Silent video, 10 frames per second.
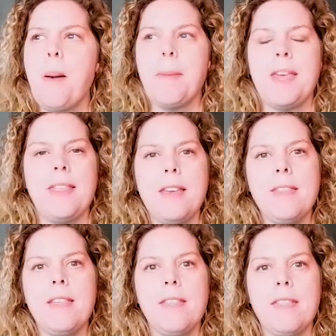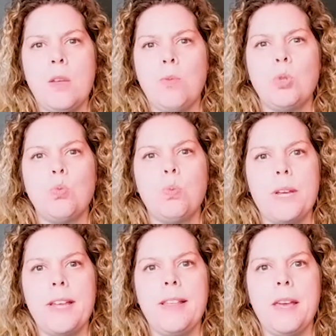But I think the thing that was
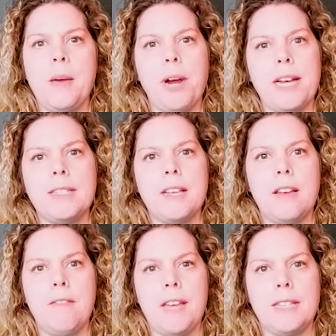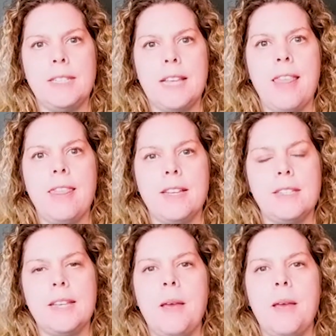really impressive is that this